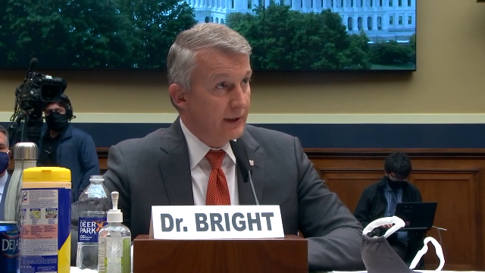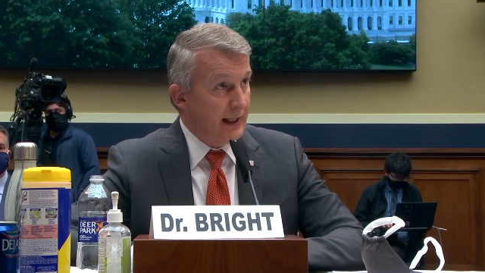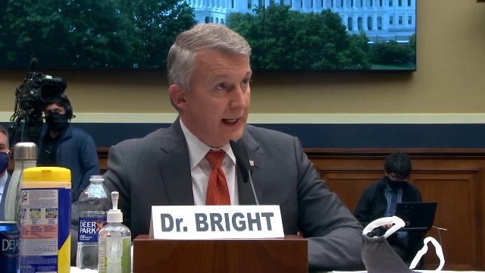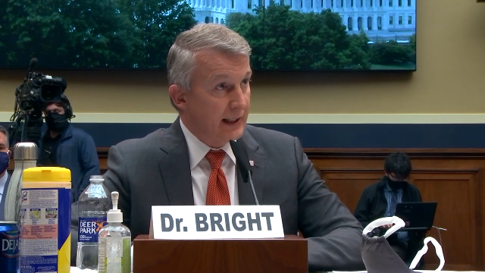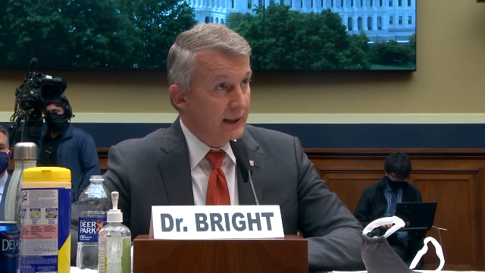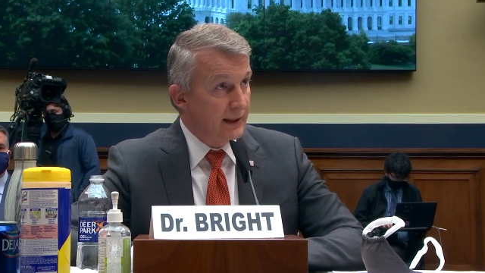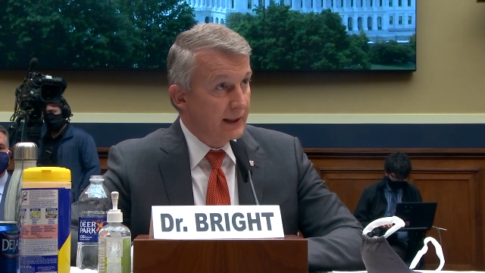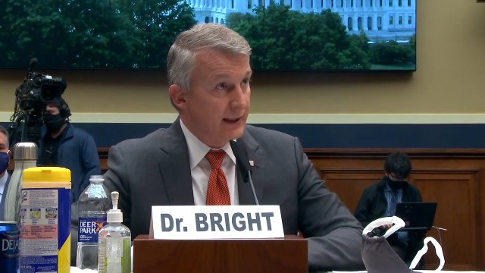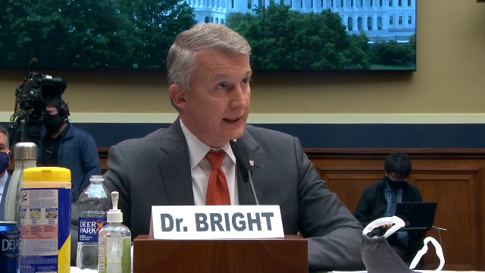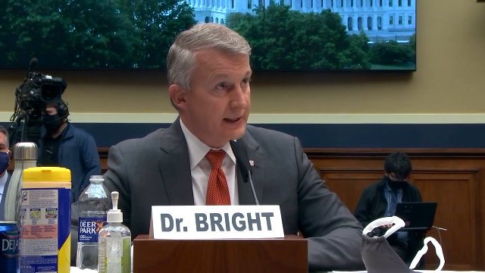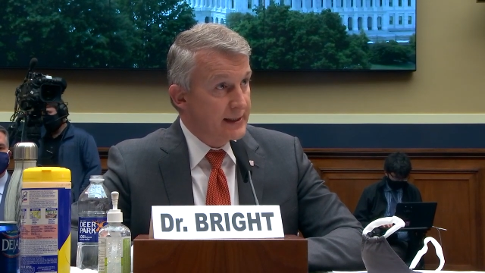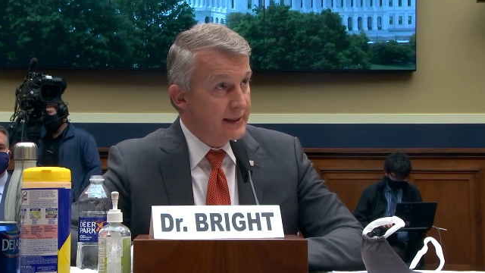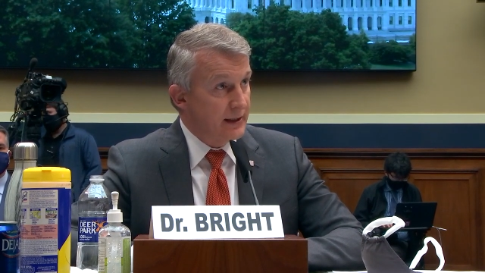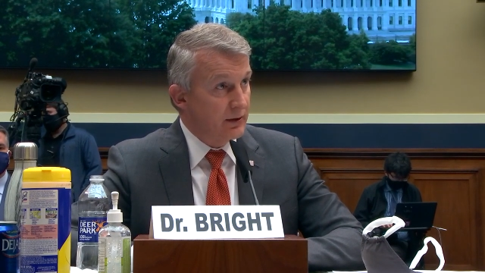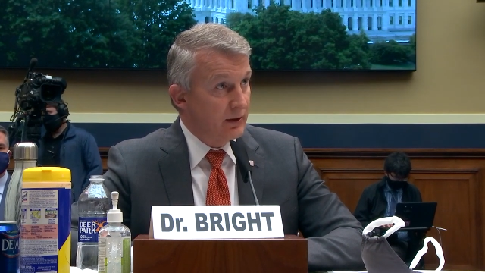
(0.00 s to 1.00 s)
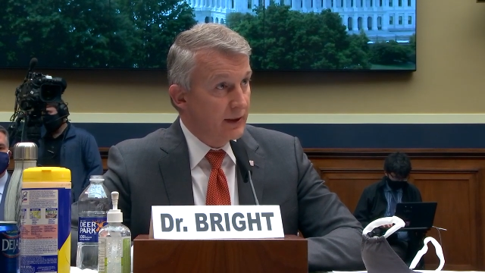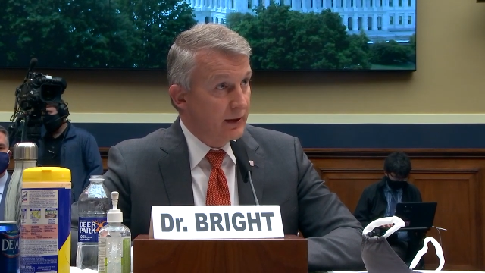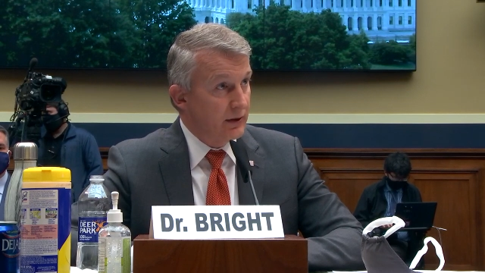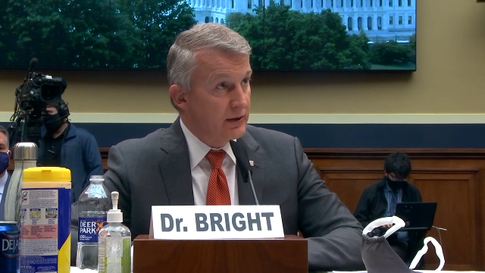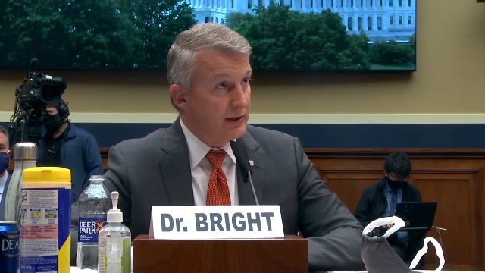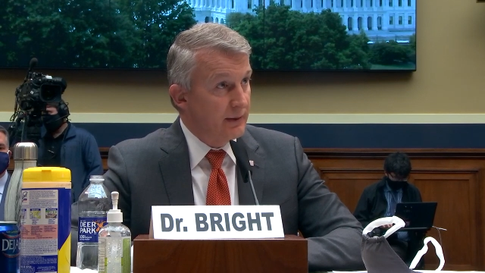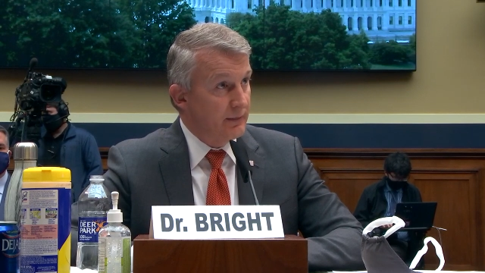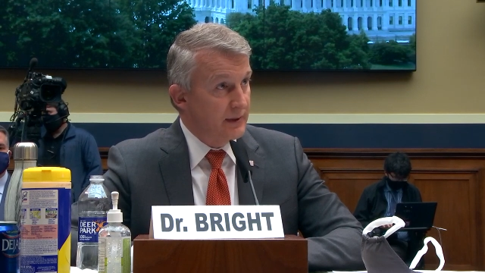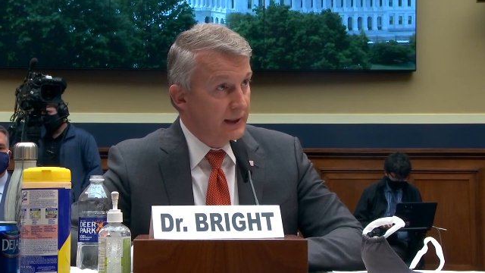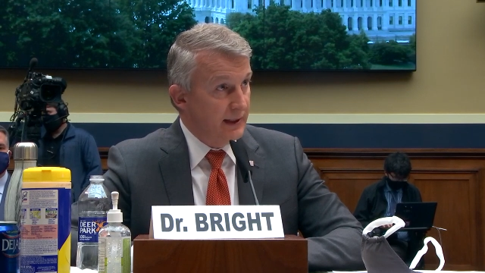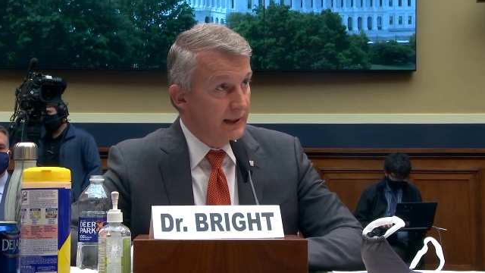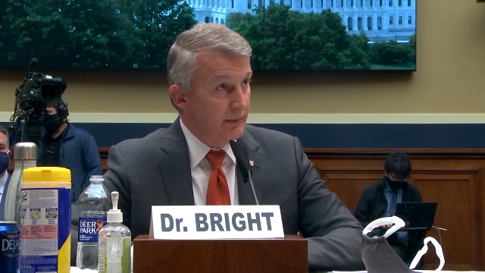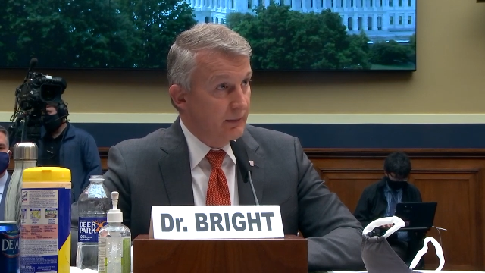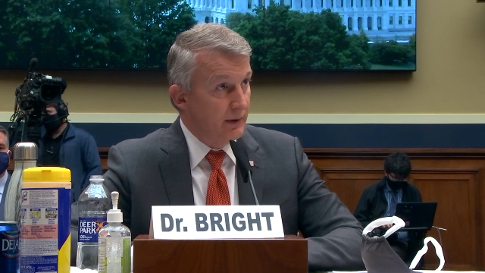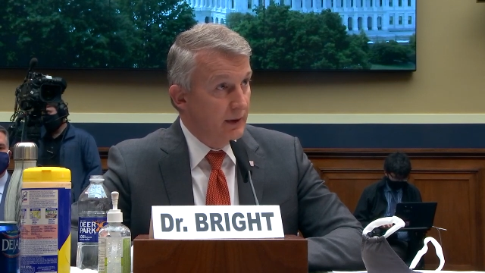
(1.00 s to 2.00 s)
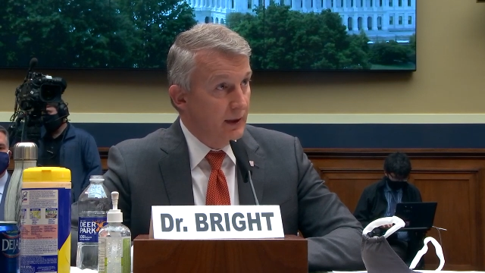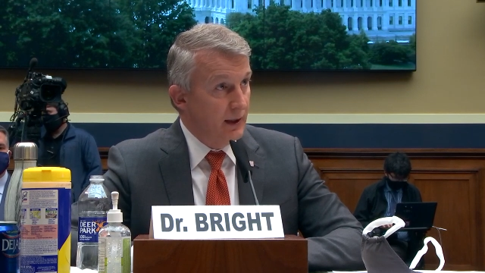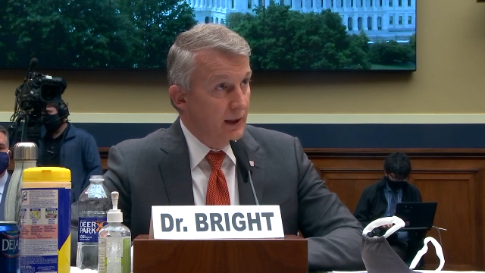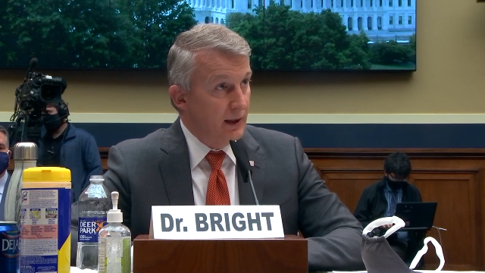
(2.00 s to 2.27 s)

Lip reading: Cadillac and his senior leadership team.